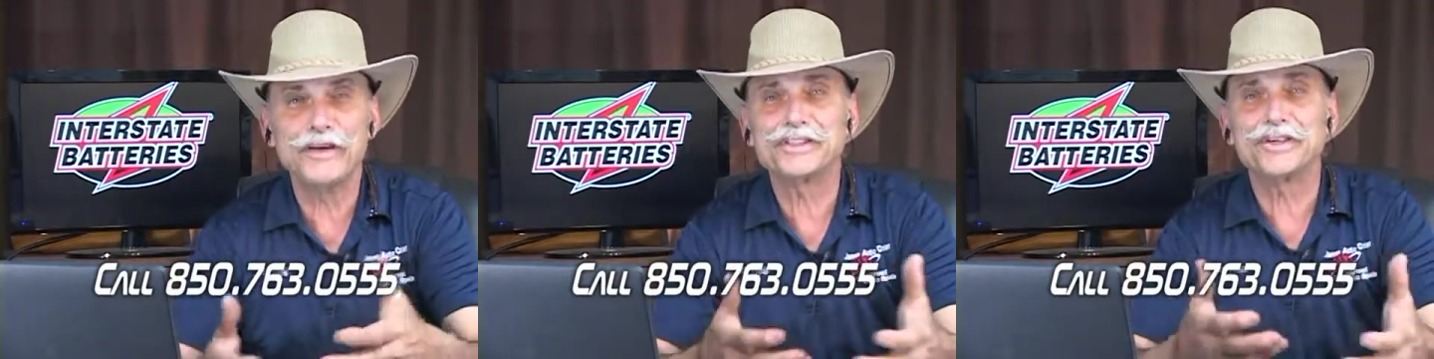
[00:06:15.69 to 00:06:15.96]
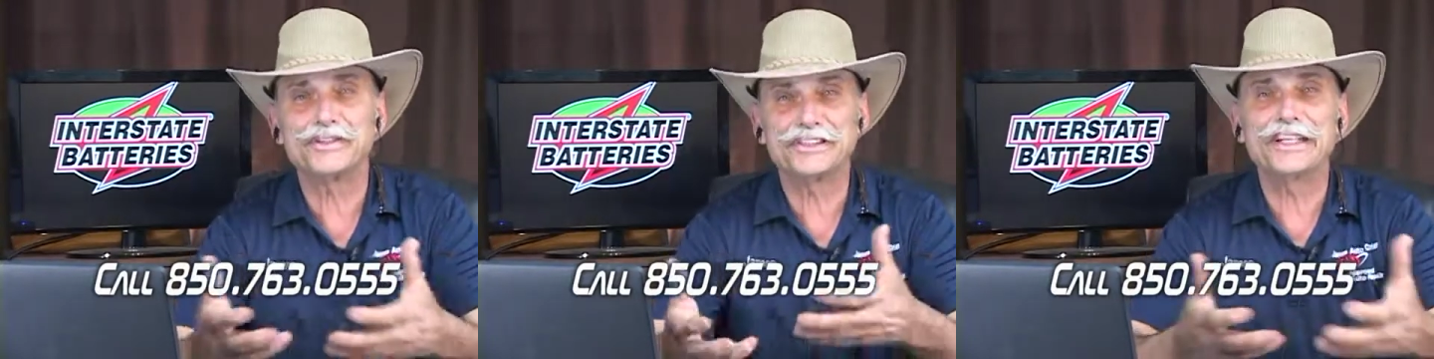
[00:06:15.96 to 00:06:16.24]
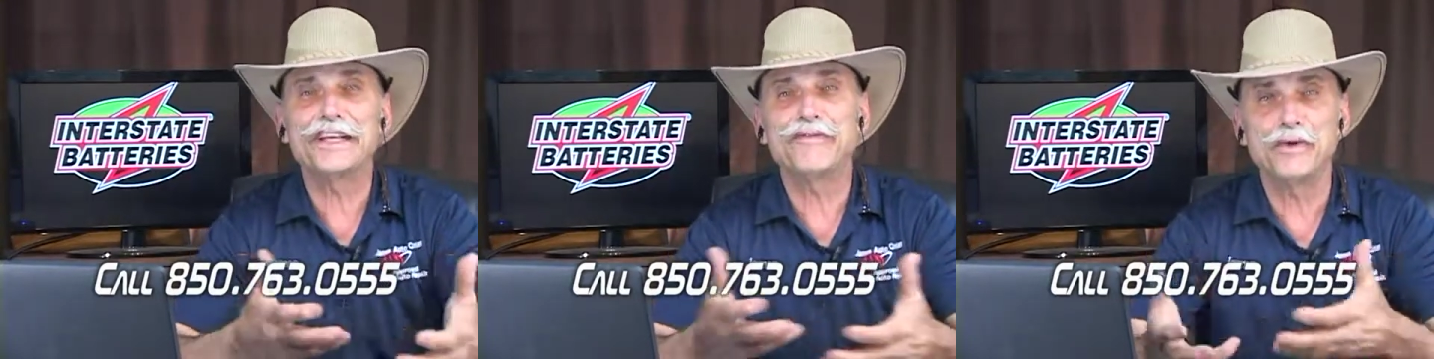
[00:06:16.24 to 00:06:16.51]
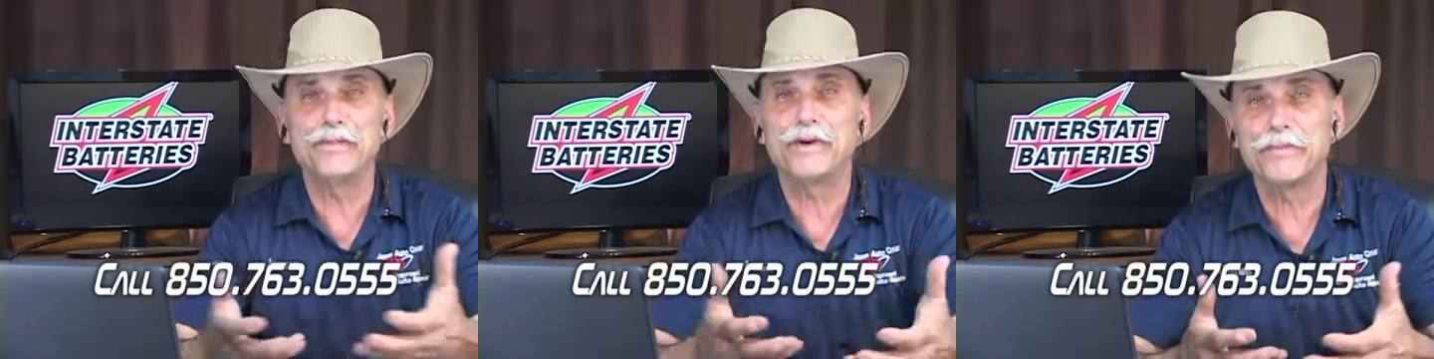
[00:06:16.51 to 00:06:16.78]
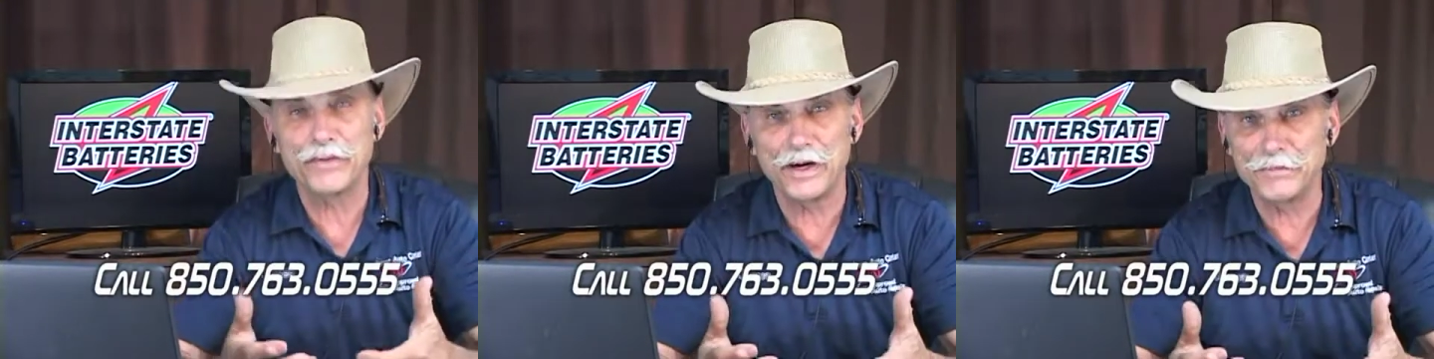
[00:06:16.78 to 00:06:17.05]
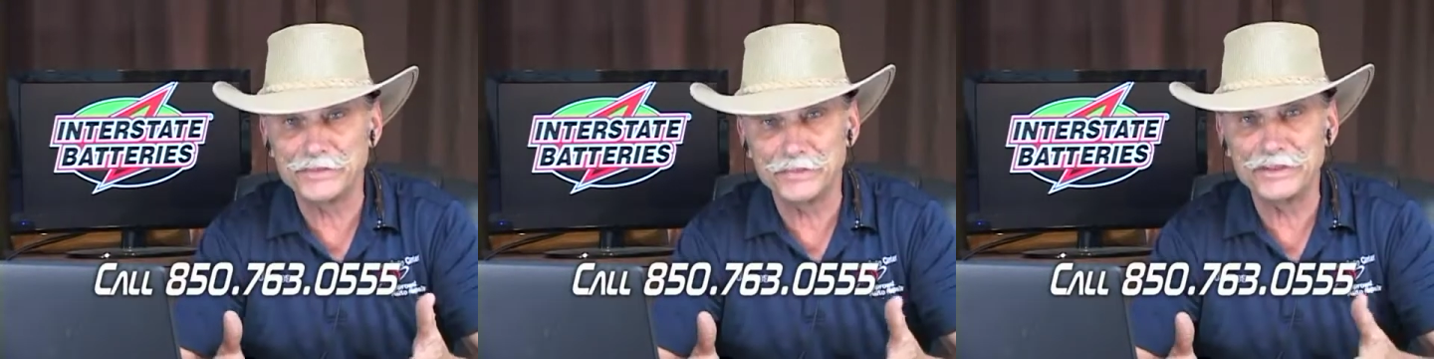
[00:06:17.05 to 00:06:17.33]
we start seeing fuel pump
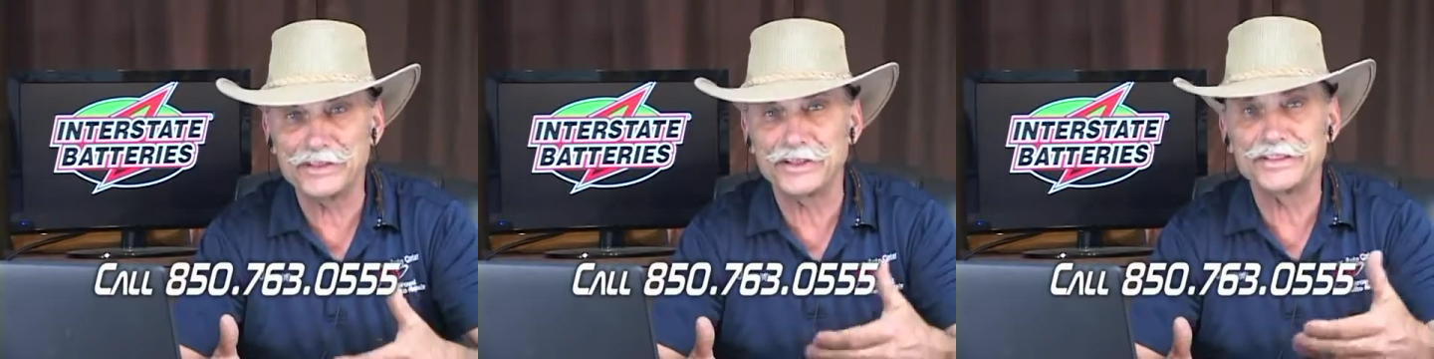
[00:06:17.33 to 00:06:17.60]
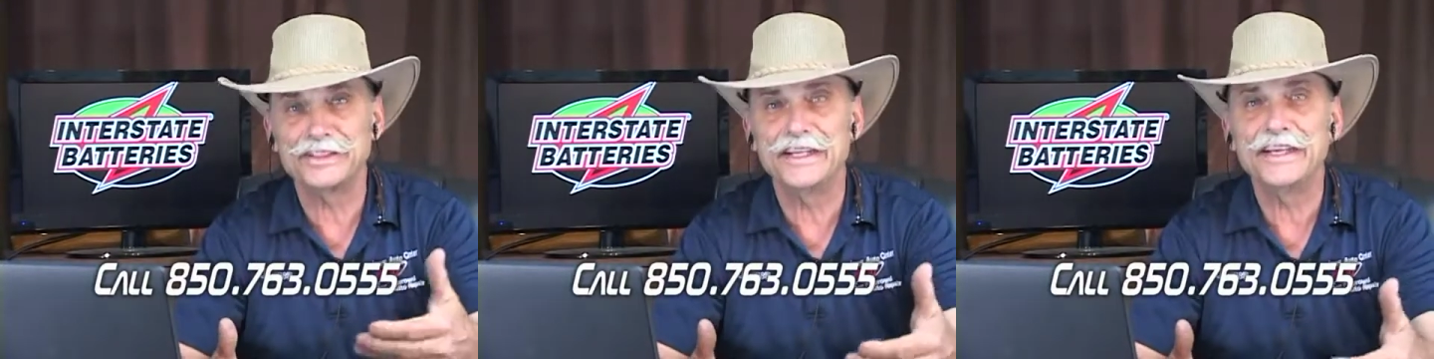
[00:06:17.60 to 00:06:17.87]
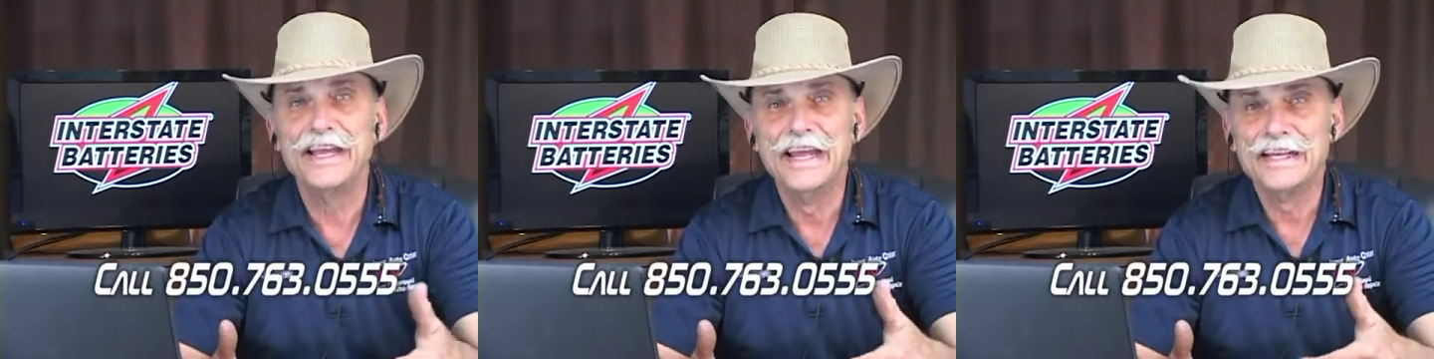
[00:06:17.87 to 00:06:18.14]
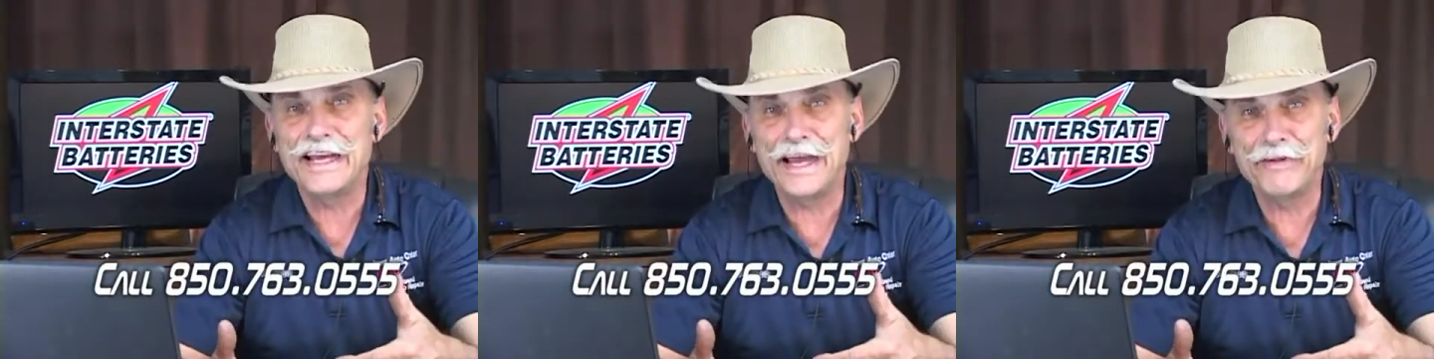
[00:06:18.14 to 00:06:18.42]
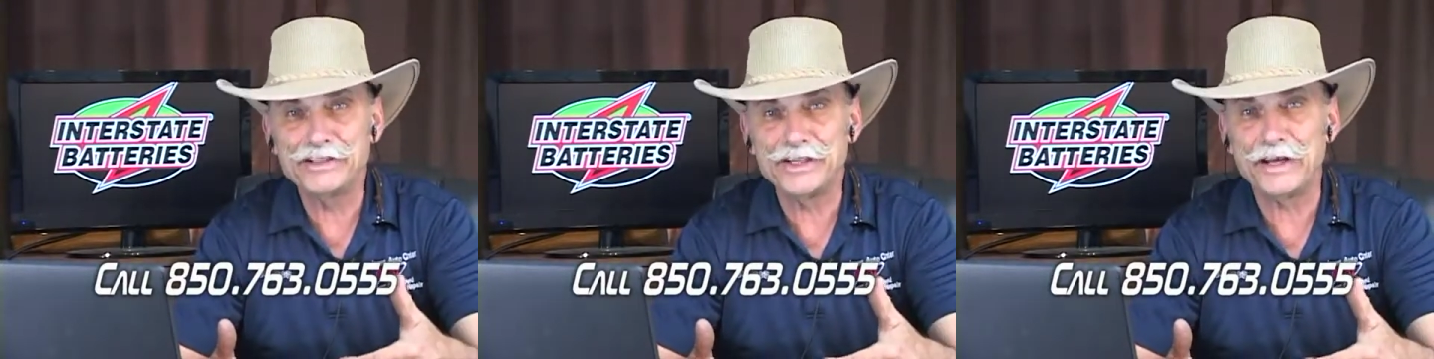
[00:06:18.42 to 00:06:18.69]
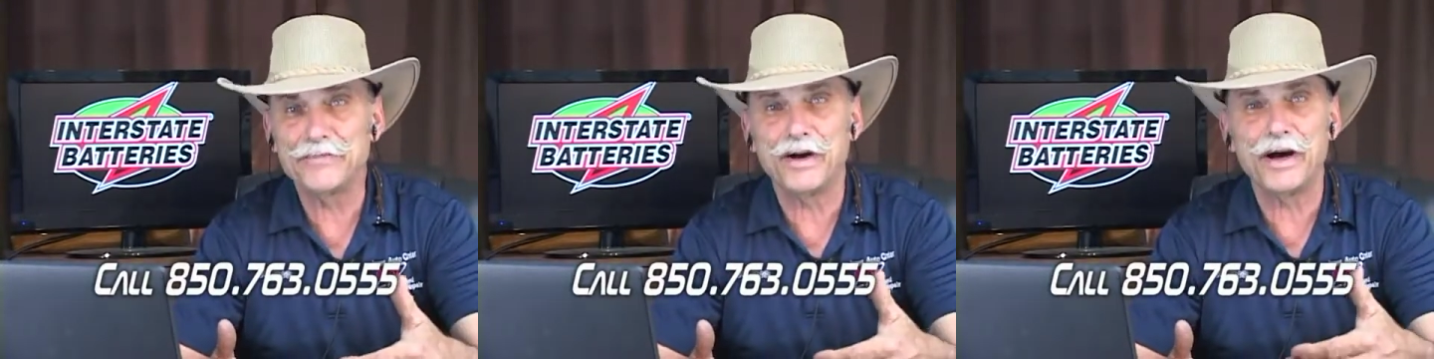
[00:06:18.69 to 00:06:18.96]
problems and we start seeing timing
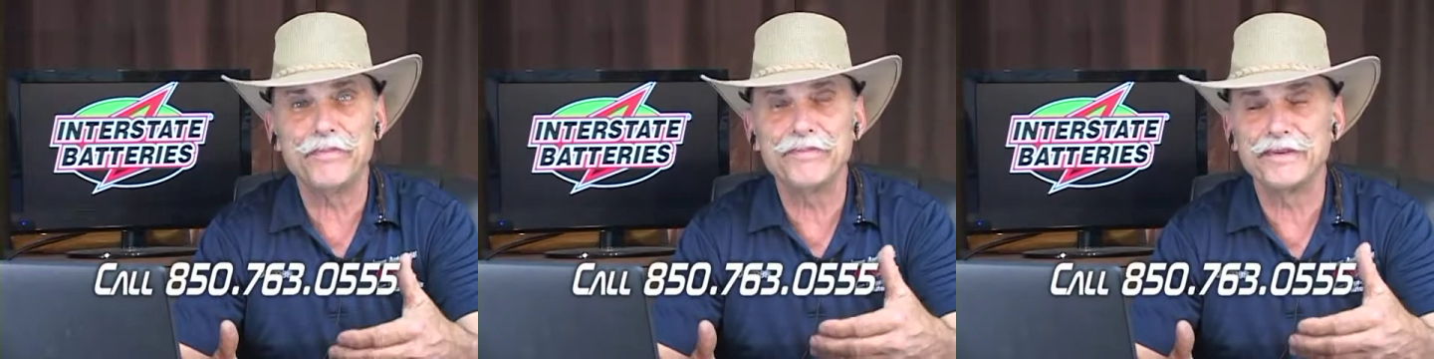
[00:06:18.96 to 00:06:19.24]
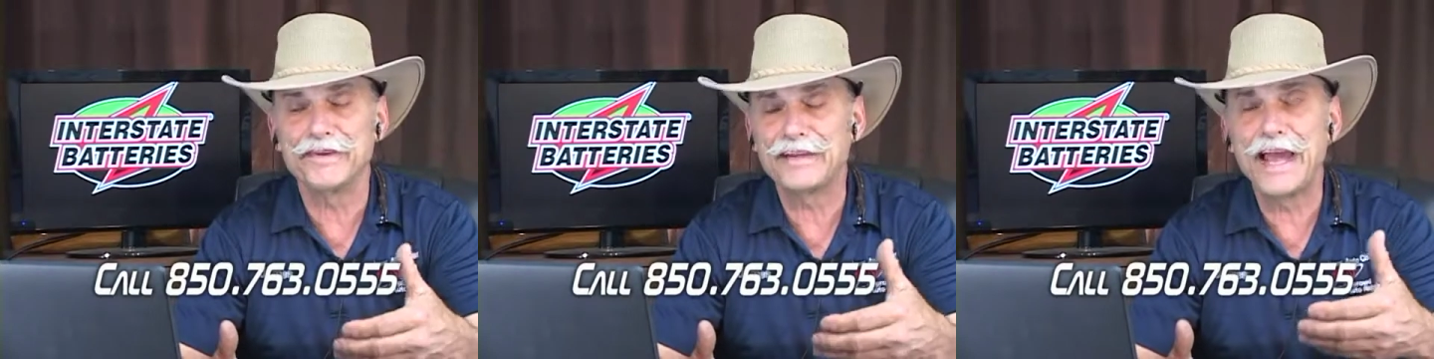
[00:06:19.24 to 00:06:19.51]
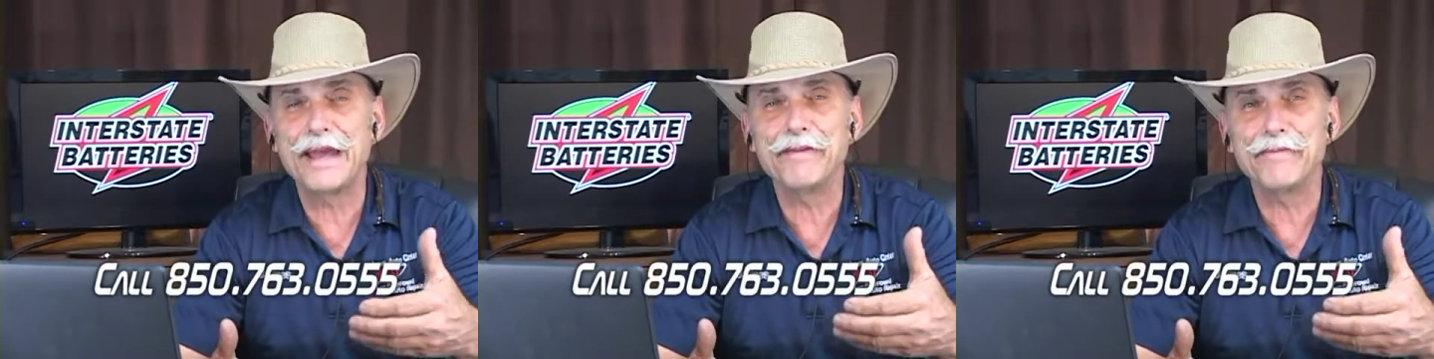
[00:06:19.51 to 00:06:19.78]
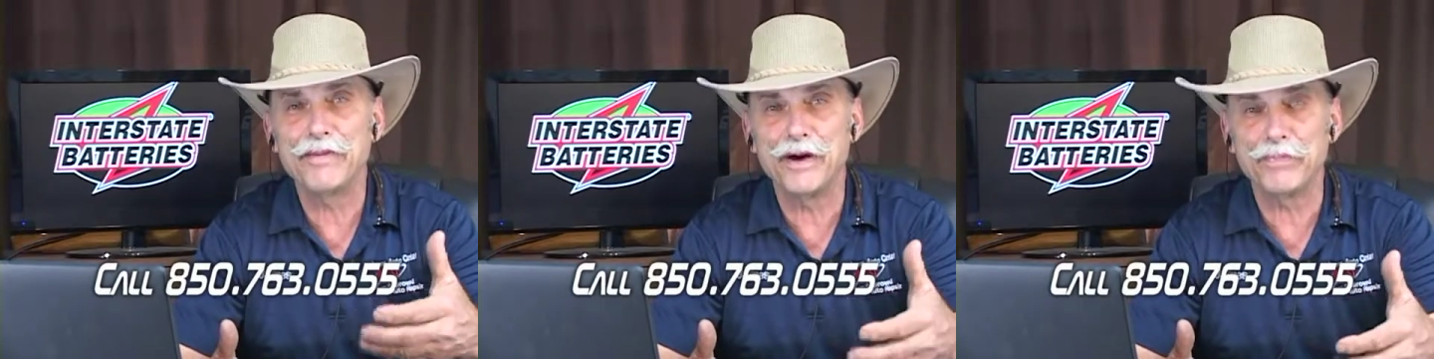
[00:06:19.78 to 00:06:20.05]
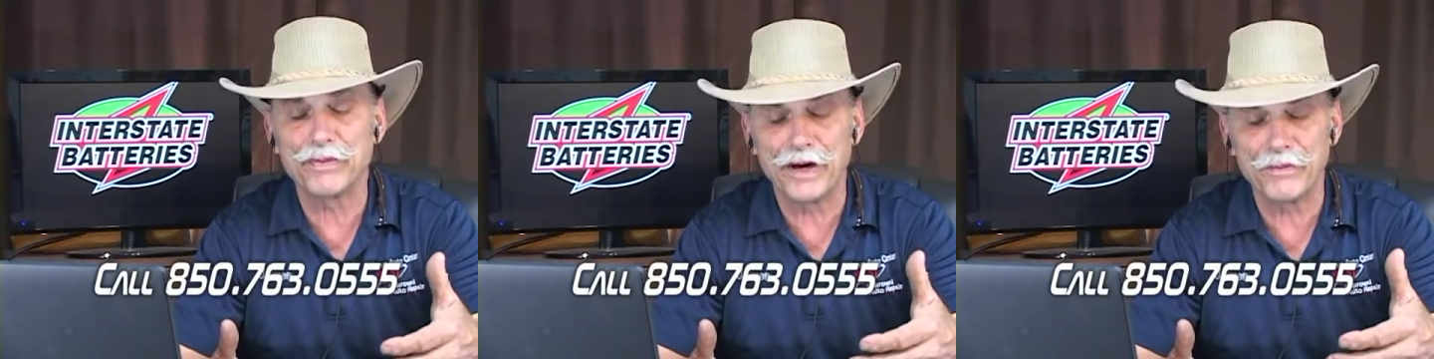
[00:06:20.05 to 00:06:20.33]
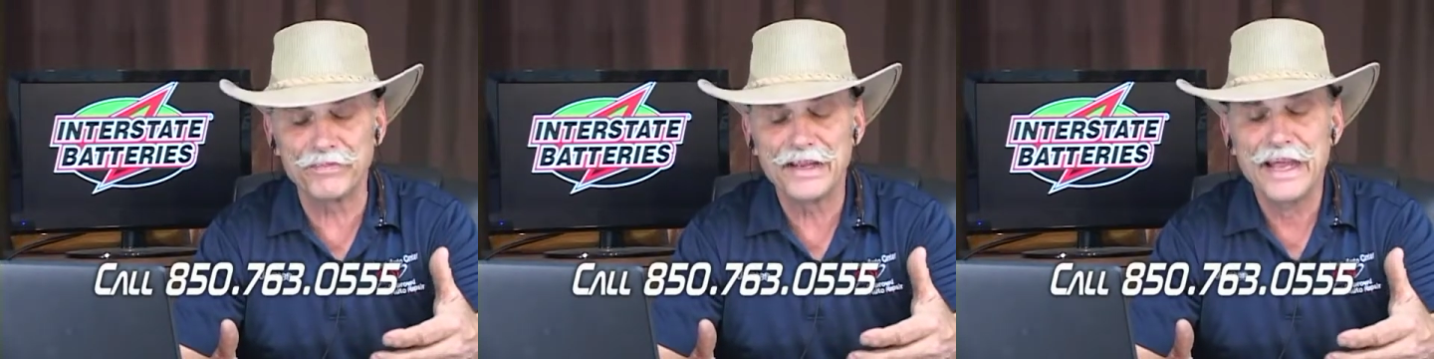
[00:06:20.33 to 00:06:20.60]
chain problems and timing belt
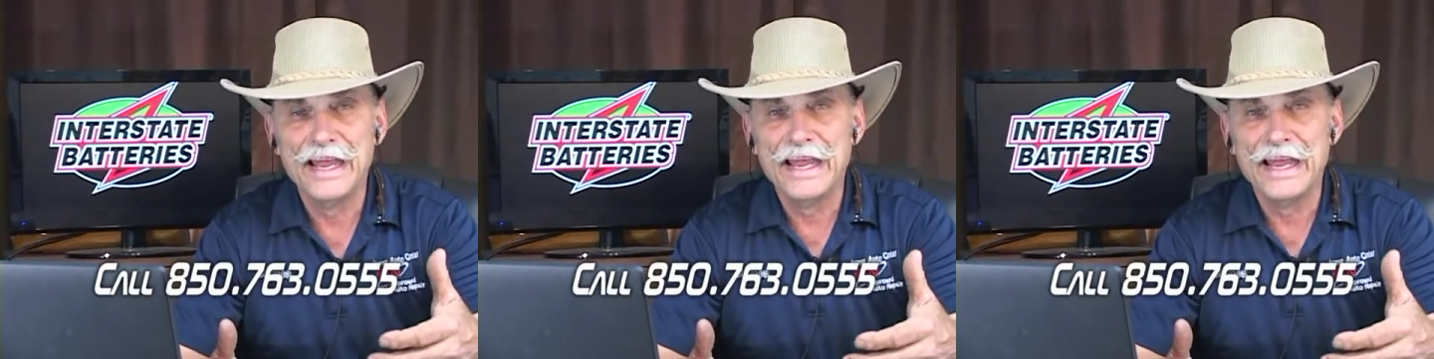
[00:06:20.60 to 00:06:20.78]
problems,